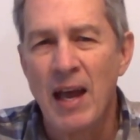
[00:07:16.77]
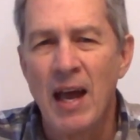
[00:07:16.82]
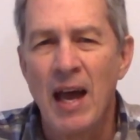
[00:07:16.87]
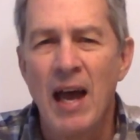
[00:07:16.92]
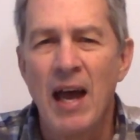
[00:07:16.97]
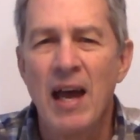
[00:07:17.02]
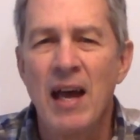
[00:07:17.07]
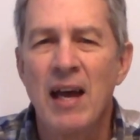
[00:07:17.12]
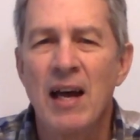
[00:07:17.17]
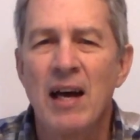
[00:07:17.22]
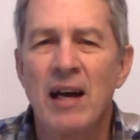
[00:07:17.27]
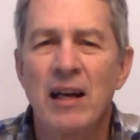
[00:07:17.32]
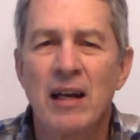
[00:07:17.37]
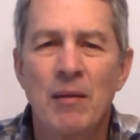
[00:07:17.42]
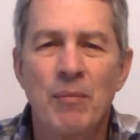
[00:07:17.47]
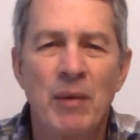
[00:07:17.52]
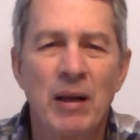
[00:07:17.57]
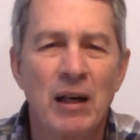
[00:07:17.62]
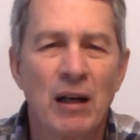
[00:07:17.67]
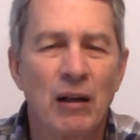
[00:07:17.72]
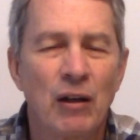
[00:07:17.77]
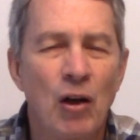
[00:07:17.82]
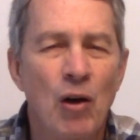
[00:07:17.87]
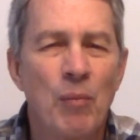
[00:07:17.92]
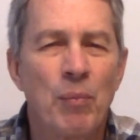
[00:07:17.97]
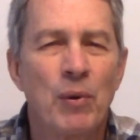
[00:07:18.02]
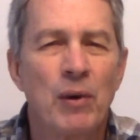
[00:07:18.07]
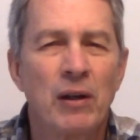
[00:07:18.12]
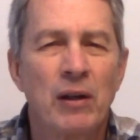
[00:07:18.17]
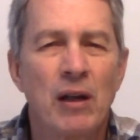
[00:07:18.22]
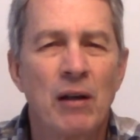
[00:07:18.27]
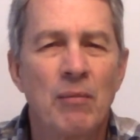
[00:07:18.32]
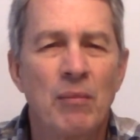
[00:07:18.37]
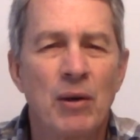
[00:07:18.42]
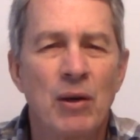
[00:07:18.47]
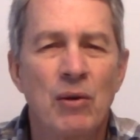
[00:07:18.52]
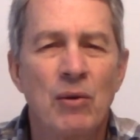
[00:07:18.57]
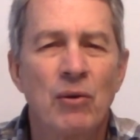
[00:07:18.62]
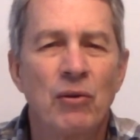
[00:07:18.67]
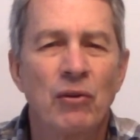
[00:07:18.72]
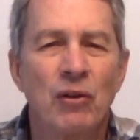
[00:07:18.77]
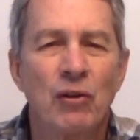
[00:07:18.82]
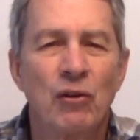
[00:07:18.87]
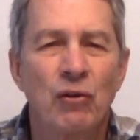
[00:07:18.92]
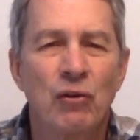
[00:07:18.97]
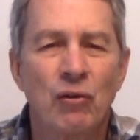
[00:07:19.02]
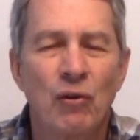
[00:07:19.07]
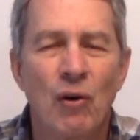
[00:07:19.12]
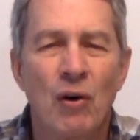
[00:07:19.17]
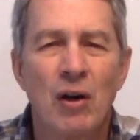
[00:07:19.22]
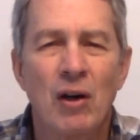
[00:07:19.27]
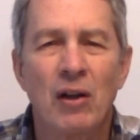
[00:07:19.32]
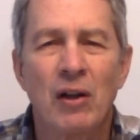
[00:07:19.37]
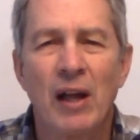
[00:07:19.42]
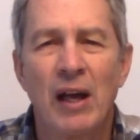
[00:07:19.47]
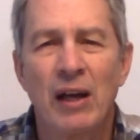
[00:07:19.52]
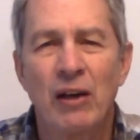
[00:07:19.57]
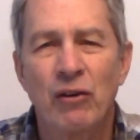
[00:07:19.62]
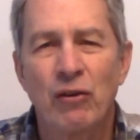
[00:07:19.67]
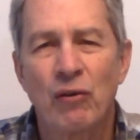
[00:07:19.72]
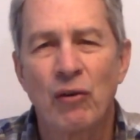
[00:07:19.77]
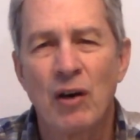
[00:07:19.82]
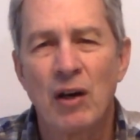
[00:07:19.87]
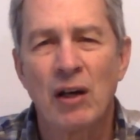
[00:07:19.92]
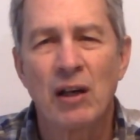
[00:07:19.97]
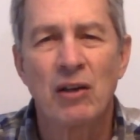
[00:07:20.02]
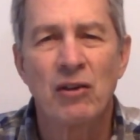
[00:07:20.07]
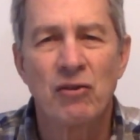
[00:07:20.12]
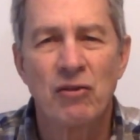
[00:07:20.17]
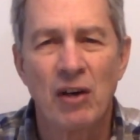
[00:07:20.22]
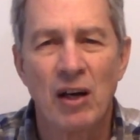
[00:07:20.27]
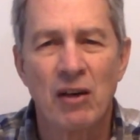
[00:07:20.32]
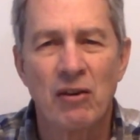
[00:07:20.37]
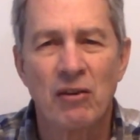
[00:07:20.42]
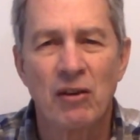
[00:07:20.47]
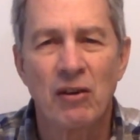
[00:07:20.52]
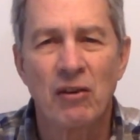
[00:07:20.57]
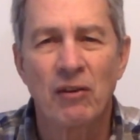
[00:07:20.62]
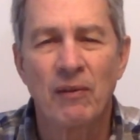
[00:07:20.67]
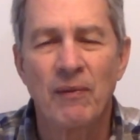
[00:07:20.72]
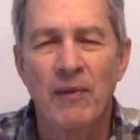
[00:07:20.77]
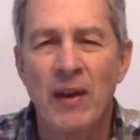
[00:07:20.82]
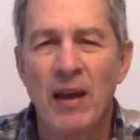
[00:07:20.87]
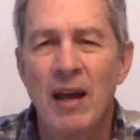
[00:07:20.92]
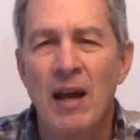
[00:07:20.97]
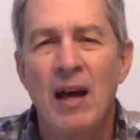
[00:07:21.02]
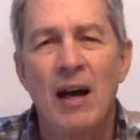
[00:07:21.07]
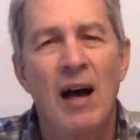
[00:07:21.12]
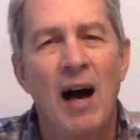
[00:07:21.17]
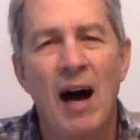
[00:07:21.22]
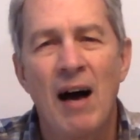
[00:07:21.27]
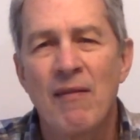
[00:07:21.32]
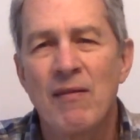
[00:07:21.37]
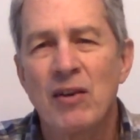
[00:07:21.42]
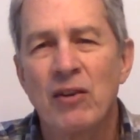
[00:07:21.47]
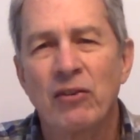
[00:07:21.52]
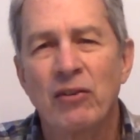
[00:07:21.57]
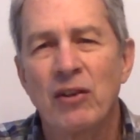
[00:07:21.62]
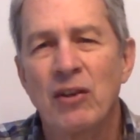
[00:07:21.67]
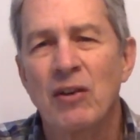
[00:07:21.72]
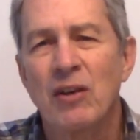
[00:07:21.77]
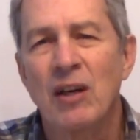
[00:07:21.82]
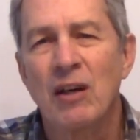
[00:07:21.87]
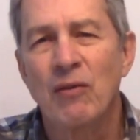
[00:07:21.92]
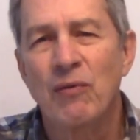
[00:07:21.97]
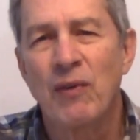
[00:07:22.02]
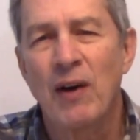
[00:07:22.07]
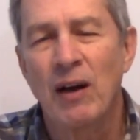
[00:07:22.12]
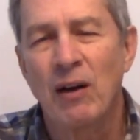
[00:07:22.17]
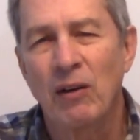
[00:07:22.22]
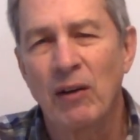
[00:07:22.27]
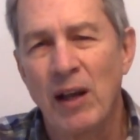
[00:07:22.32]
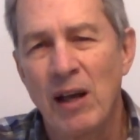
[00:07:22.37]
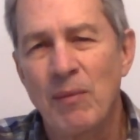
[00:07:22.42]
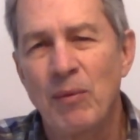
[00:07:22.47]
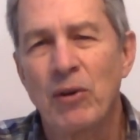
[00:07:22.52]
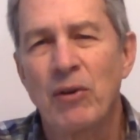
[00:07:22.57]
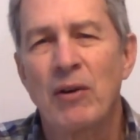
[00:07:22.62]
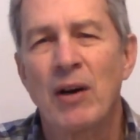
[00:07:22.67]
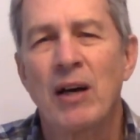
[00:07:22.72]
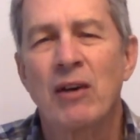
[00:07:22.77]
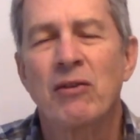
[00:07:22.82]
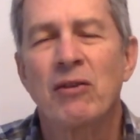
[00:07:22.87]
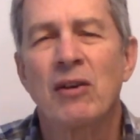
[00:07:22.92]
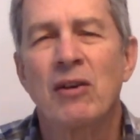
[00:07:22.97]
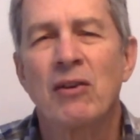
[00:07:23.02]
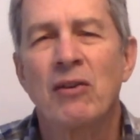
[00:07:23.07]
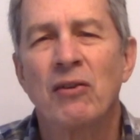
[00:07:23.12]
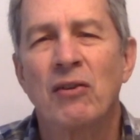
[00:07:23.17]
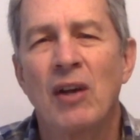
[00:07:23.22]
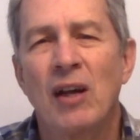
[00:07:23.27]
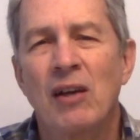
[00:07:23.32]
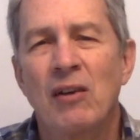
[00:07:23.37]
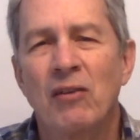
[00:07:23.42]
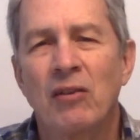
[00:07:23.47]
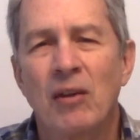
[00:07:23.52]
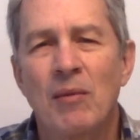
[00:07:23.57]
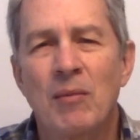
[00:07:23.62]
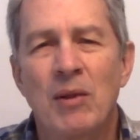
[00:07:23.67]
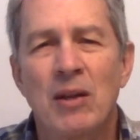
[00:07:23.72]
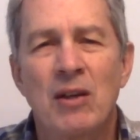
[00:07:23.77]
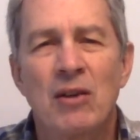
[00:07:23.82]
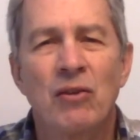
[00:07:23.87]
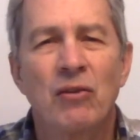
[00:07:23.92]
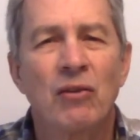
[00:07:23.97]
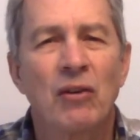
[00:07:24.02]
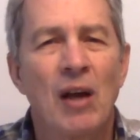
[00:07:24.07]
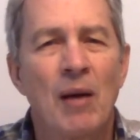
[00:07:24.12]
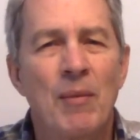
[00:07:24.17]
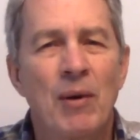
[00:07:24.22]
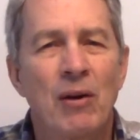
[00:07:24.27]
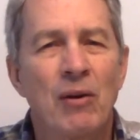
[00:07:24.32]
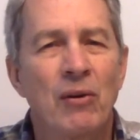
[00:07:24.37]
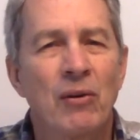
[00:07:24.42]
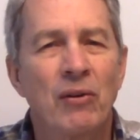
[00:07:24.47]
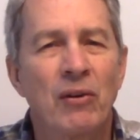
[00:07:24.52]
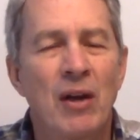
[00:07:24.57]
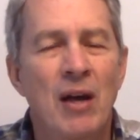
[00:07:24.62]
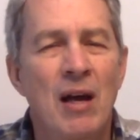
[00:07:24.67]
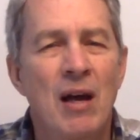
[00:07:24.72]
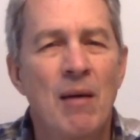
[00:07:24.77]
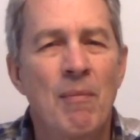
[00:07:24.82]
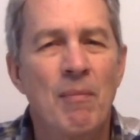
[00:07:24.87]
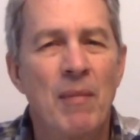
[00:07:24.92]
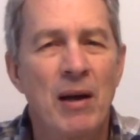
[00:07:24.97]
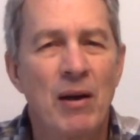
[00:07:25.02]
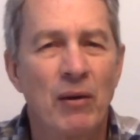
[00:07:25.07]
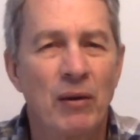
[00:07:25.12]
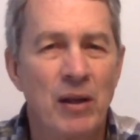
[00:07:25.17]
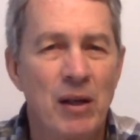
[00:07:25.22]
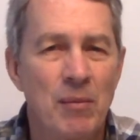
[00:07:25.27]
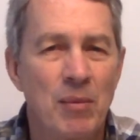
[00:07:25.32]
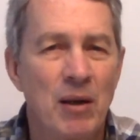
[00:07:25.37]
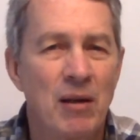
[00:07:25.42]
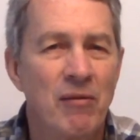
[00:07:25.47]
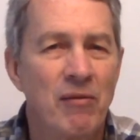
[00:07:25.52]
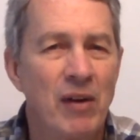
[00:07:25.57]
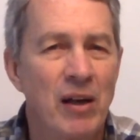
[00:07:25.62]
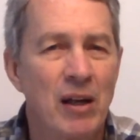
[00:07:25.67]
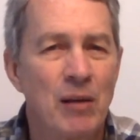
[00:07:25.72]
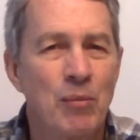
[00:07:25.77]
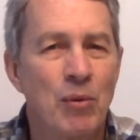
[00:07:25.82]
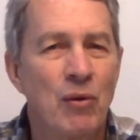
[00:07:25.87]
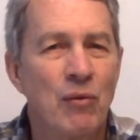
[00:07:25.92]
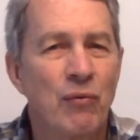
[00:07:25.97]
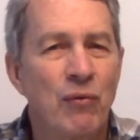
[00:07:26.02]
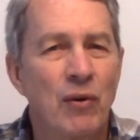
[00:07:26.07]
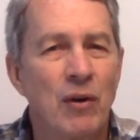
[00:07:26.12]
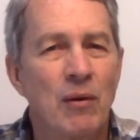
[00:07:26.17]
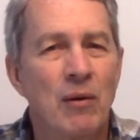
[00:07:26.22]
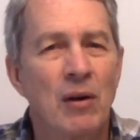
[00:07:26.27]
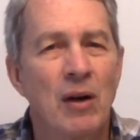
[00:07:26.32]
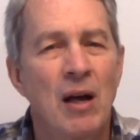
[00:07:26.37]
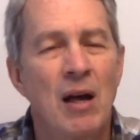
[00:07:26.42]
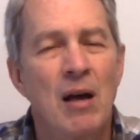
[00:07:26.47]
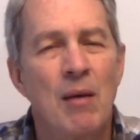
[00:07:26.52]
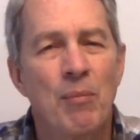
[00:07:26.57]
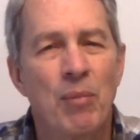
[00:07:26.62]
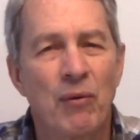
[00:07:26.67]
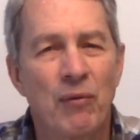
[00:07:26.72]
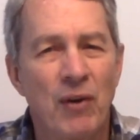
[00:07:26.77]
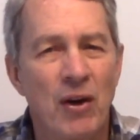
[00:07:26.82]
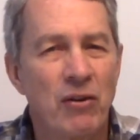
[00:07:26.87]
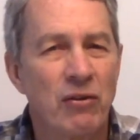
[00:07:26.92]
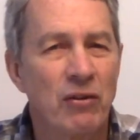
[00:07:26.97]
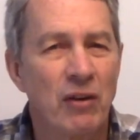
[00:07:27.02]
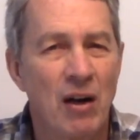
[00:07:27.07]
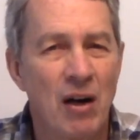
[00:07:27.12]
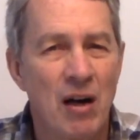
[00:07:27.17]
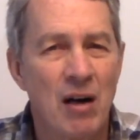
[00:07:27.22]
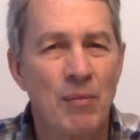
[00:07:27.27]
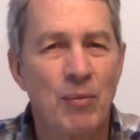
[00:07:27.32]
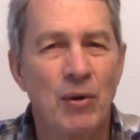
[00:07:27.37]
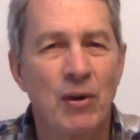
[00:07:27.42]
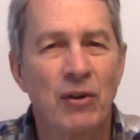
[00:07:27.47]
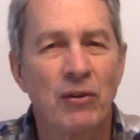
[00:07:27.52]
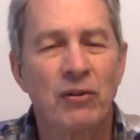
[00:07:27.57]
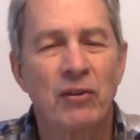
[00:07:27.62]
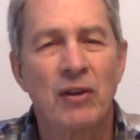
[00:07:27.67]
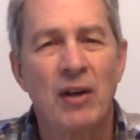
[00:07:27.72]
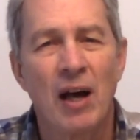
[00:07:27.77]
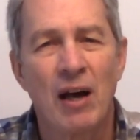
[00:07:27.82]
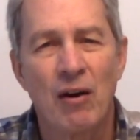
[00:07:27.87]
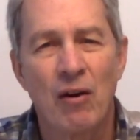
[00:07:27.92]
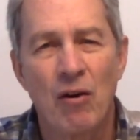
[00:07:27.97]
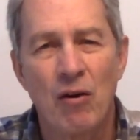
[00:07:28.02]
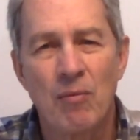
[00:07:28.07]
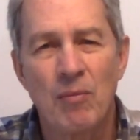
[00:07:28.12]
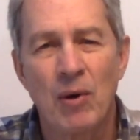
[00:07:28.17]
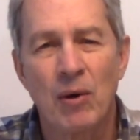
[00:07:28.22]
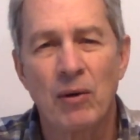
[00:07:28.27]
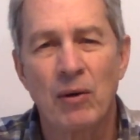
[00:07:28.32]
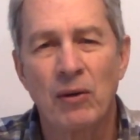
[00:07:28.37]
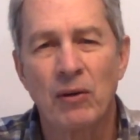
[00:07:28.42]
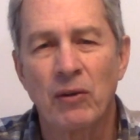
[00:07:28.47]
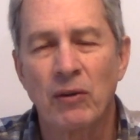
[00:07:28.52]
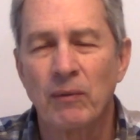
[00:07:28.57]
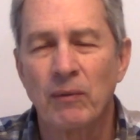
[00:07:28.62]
And imidacloprid can be used in soil and trunk injections. Obviously, you need to follow label directions, and some of these chemicals may only be available for professional arborists, not homeowners.